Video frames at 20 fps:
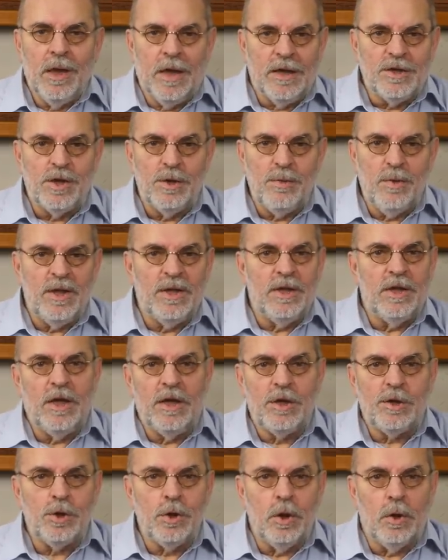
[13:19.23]
and see you in the
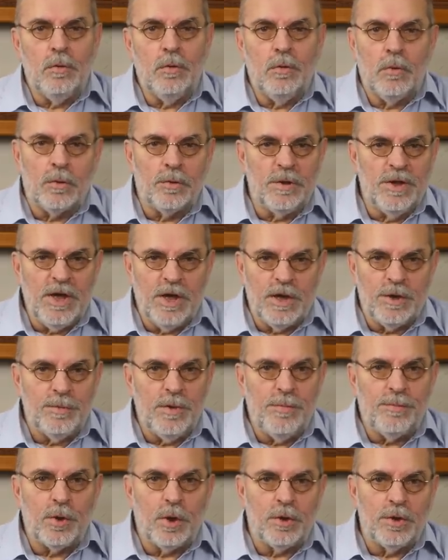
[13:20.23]
next show or on
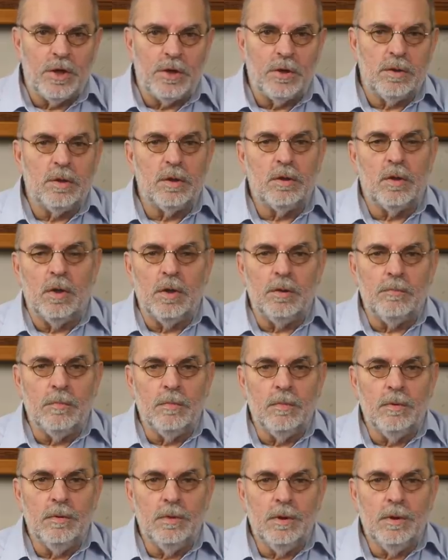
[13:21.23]
thehbproject.com.